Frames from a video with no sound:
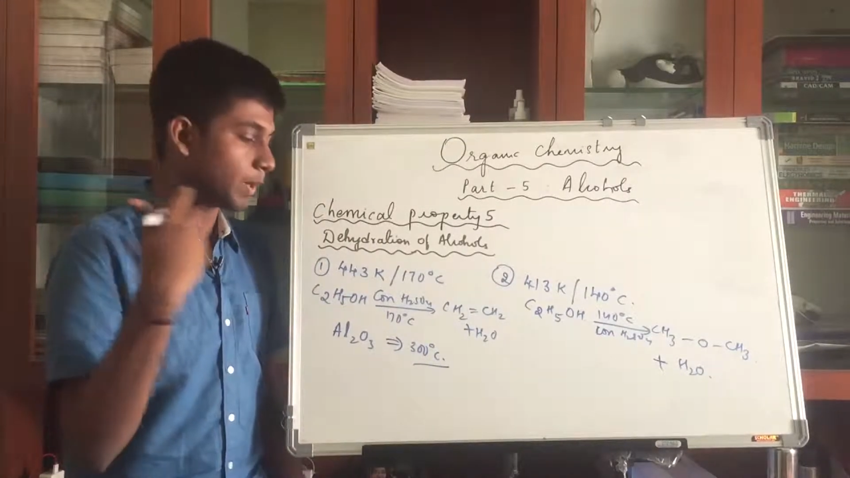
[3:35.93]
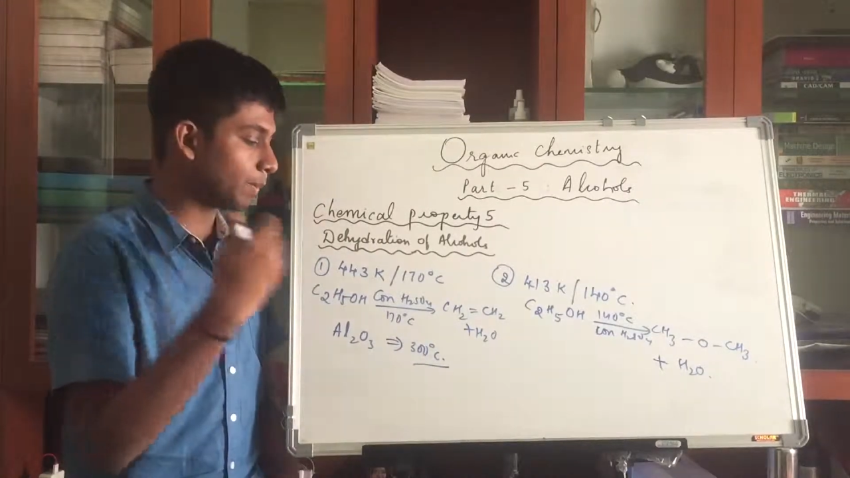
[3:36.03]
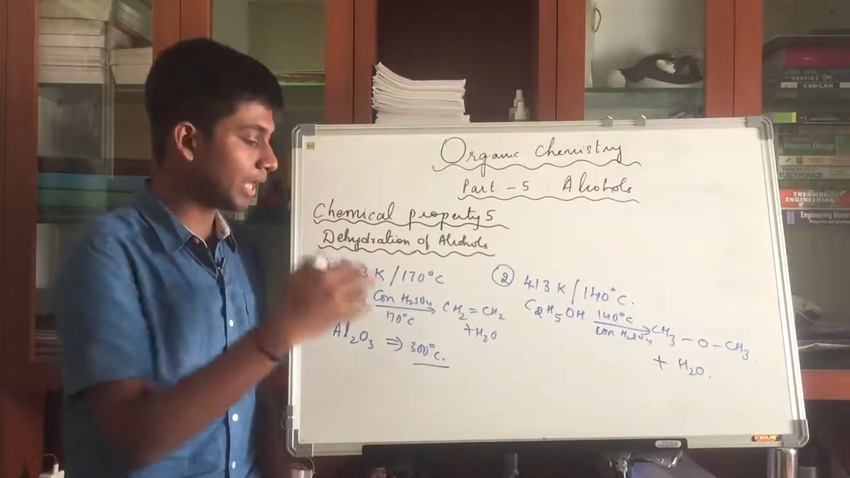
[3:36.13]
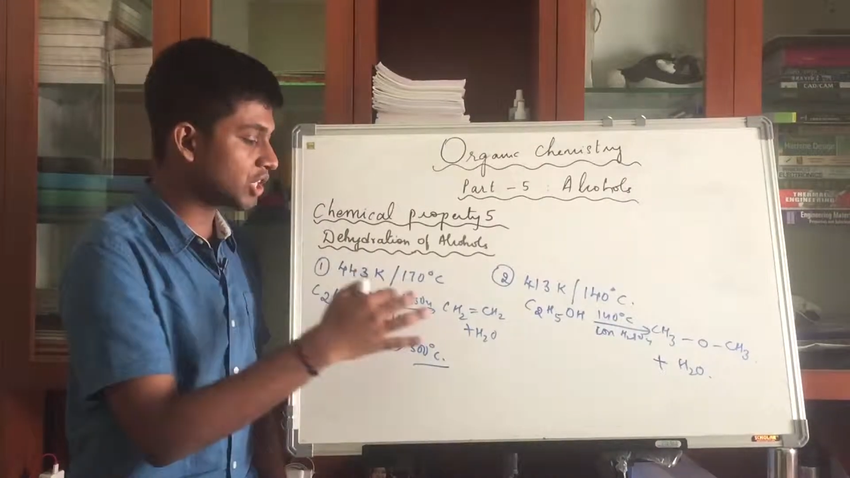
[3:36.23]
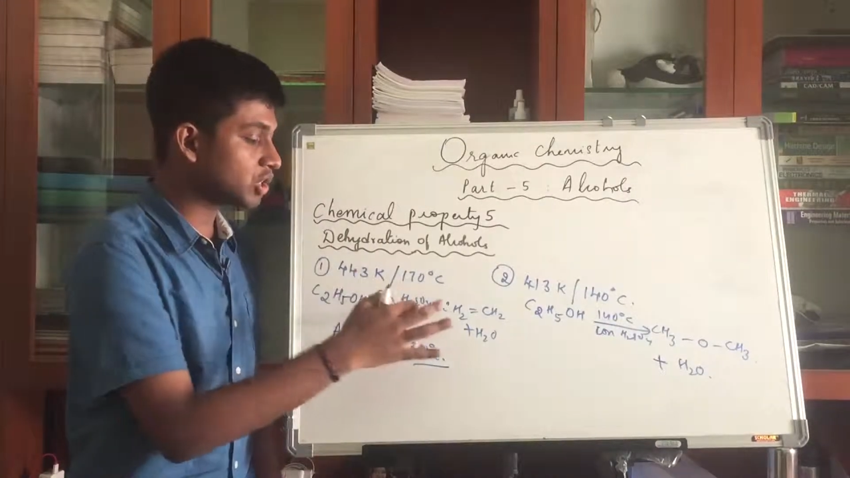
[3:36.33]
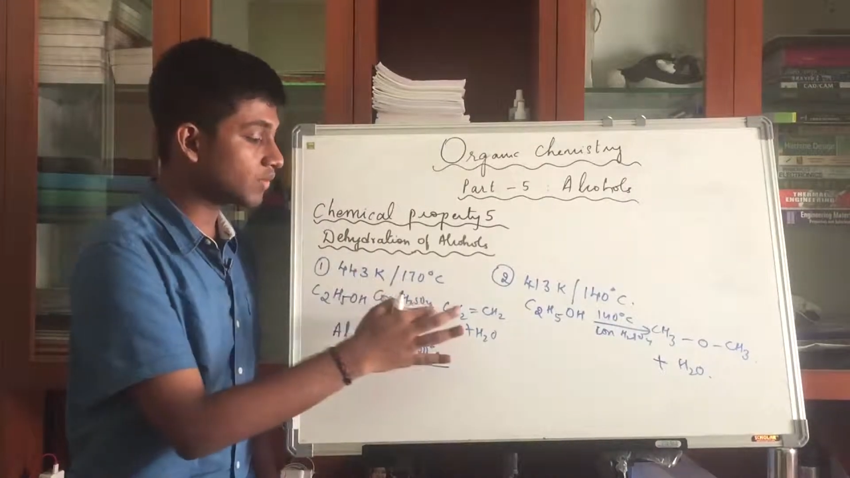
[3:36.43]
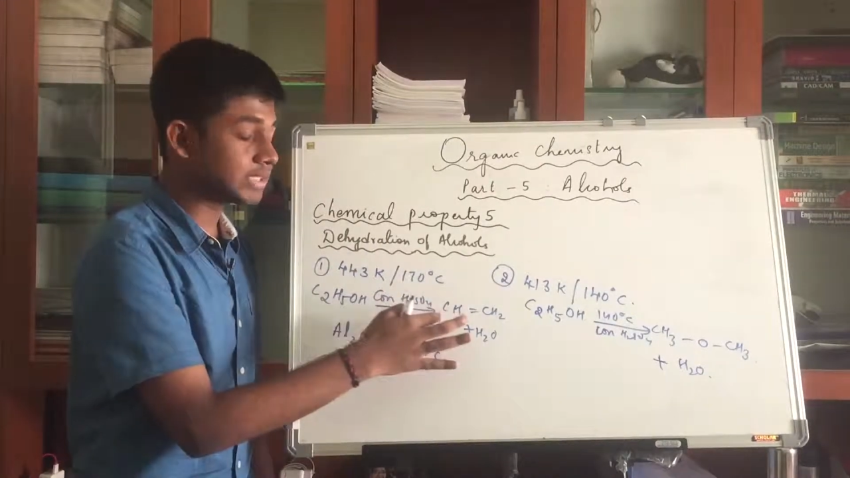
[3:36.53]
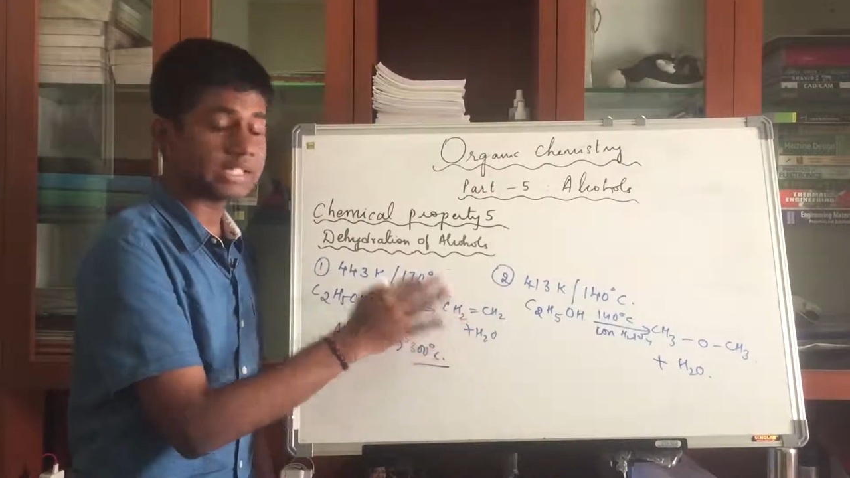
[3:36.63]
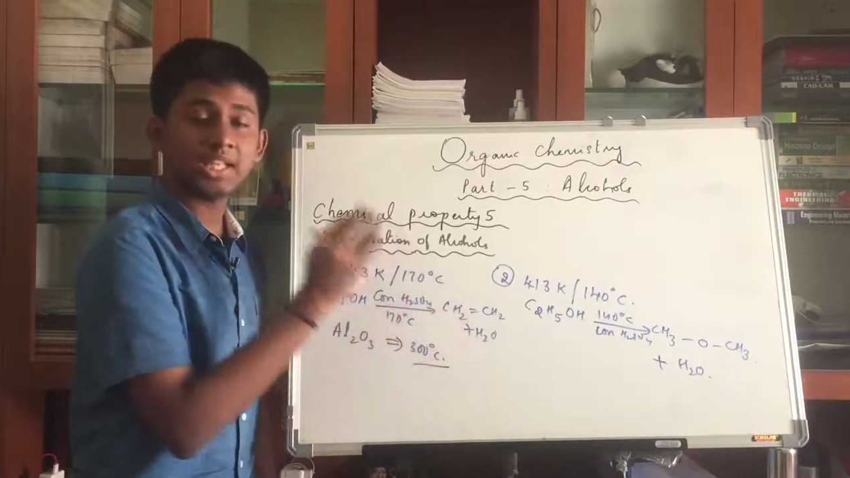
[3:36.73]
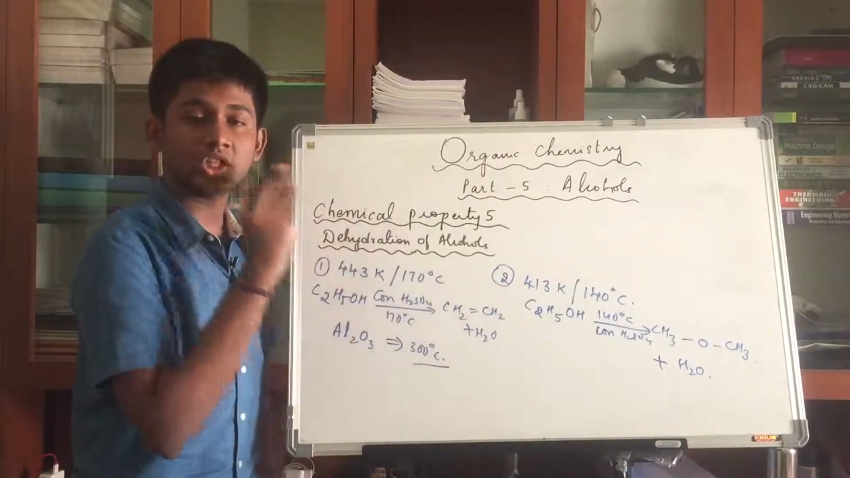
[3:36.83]
preparation of
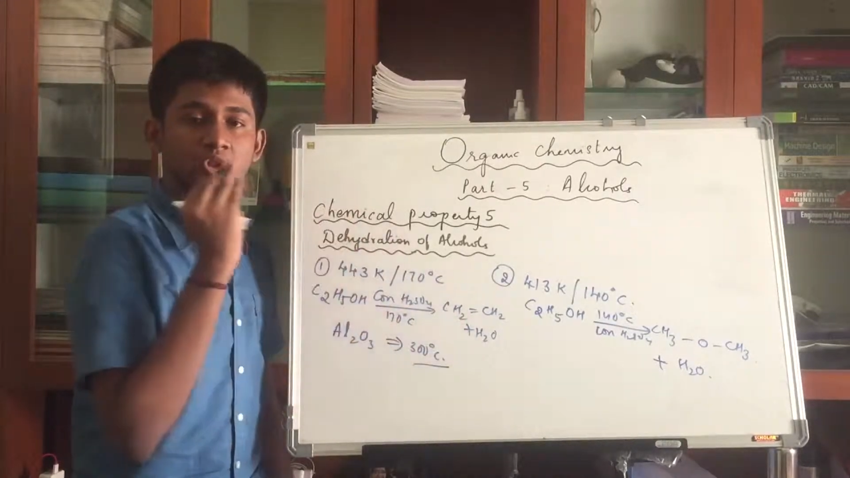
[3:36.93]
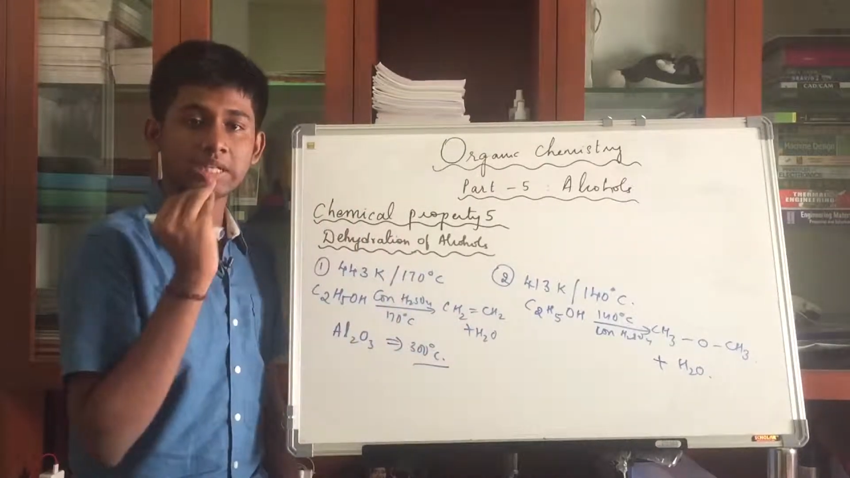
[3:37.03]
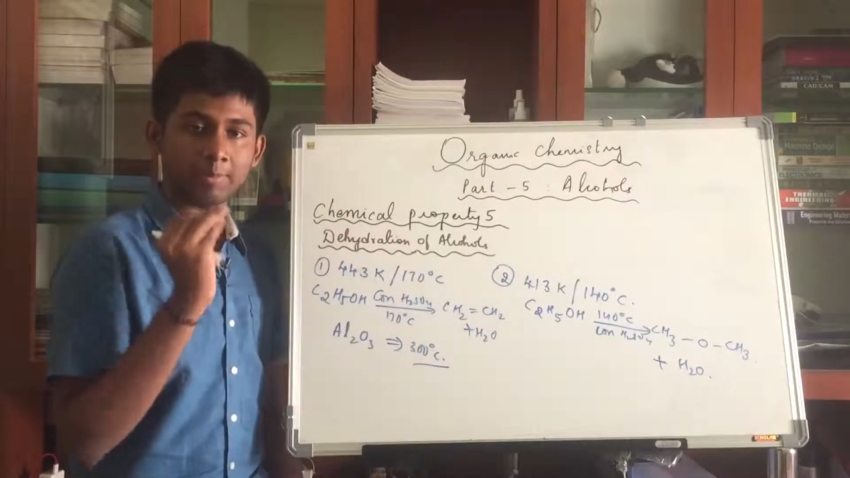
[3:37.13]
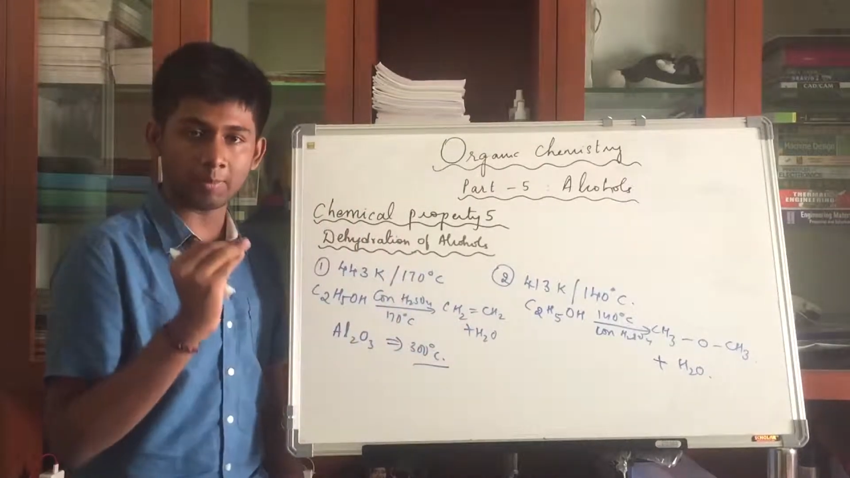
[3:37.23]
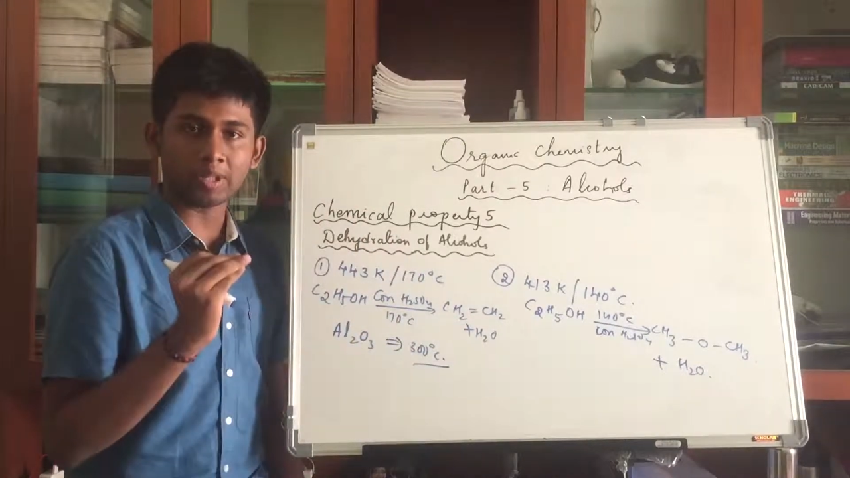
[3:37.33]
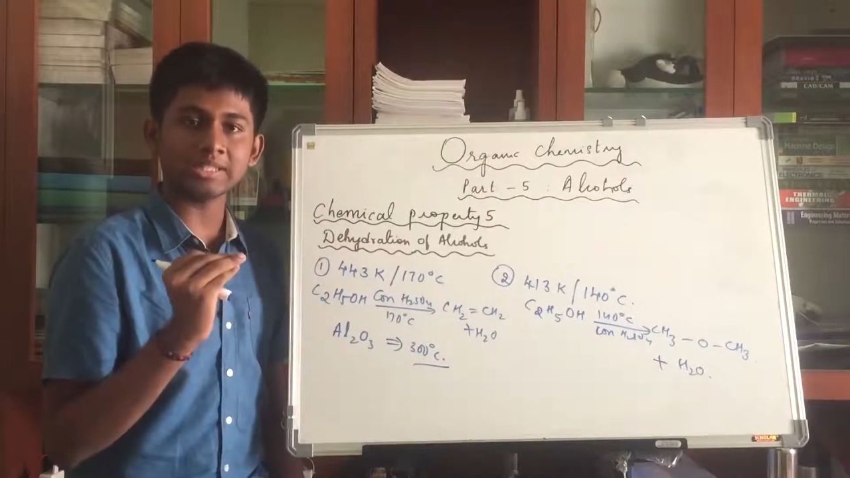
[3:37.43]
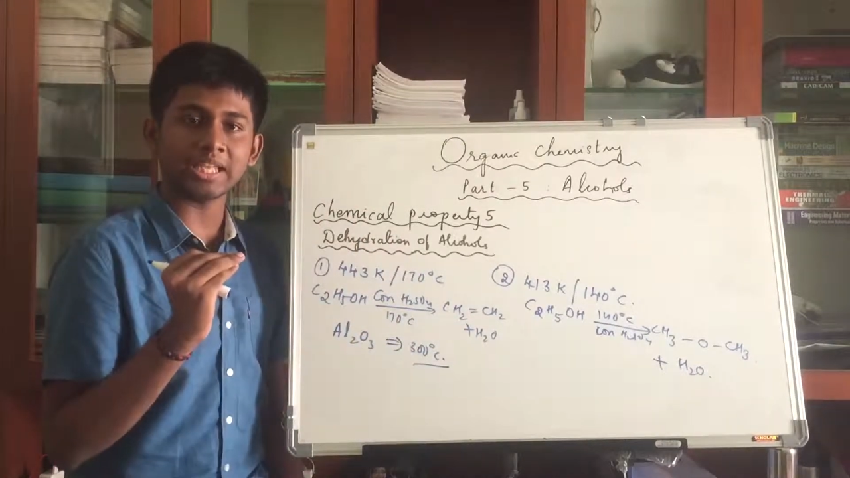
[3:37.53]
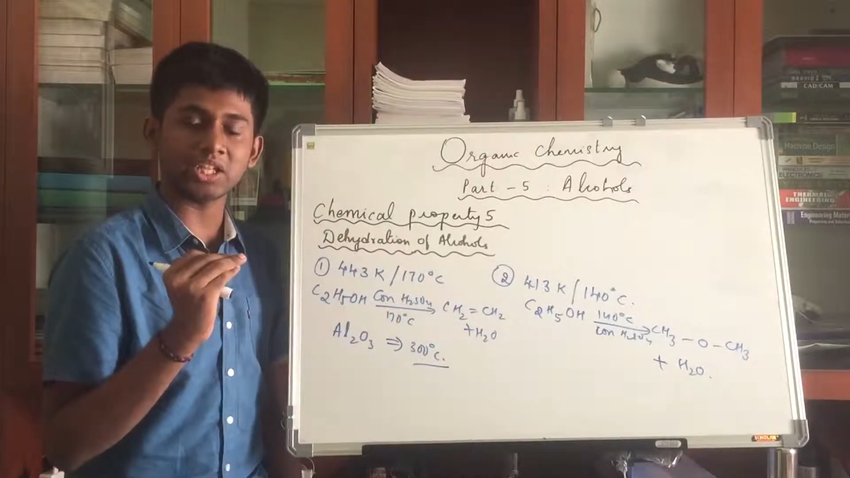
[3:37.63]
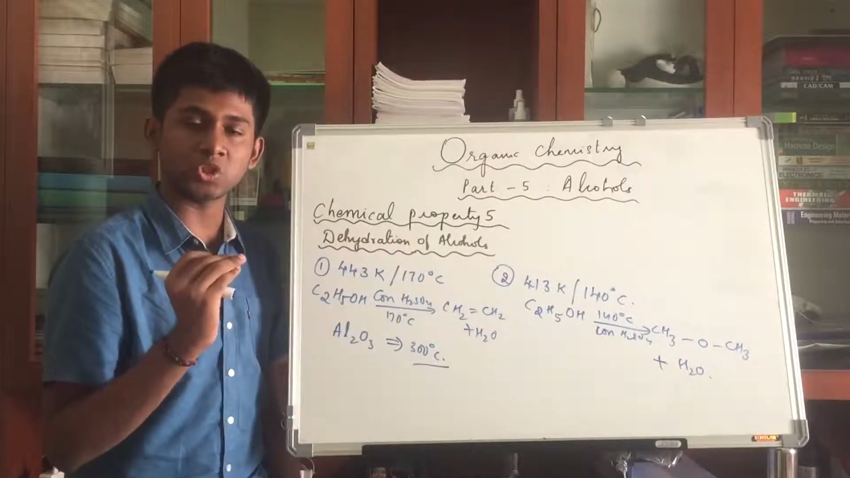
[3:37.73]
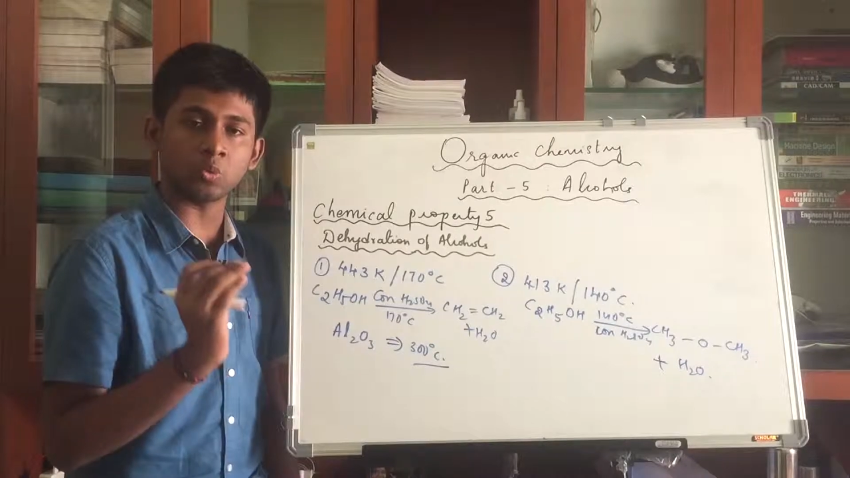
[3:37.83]
CH2 double bond
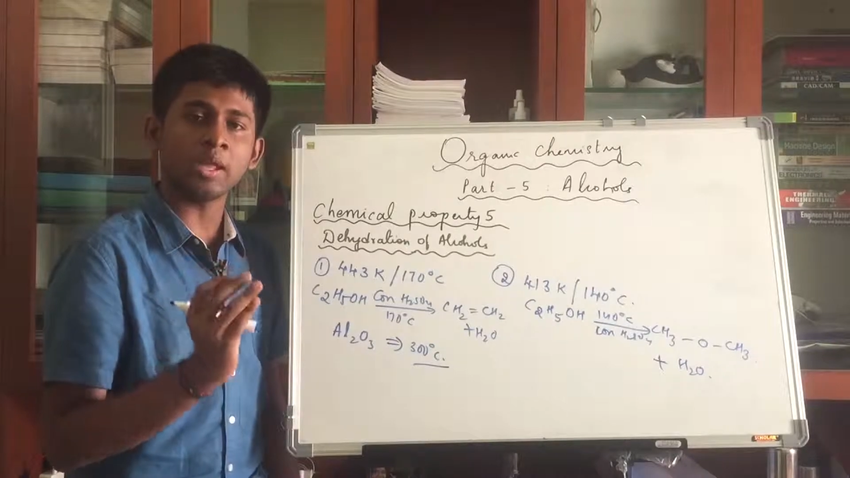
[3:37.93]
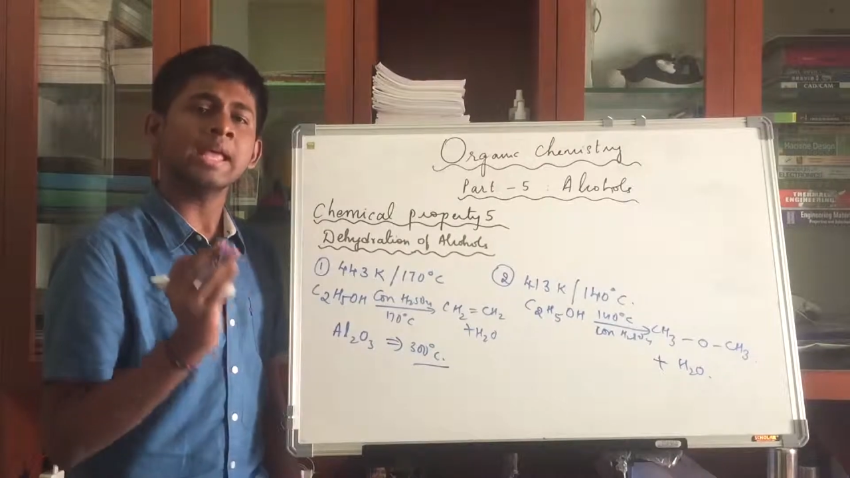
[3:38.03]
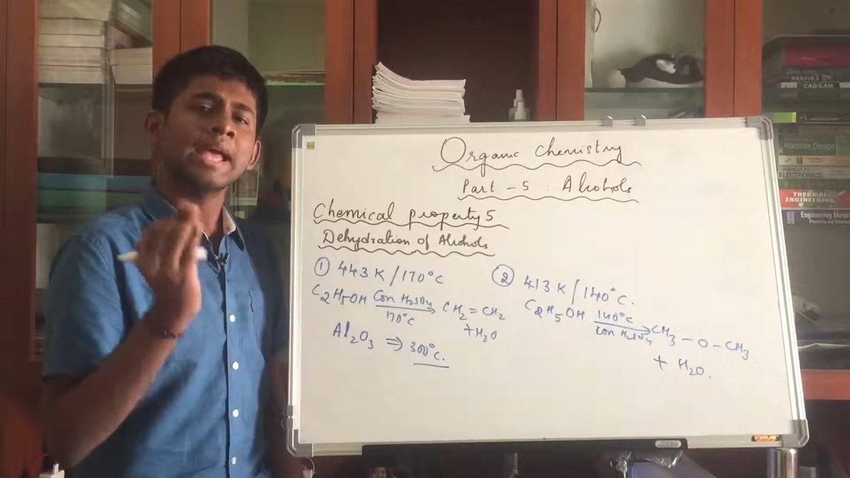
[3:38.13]
CH2,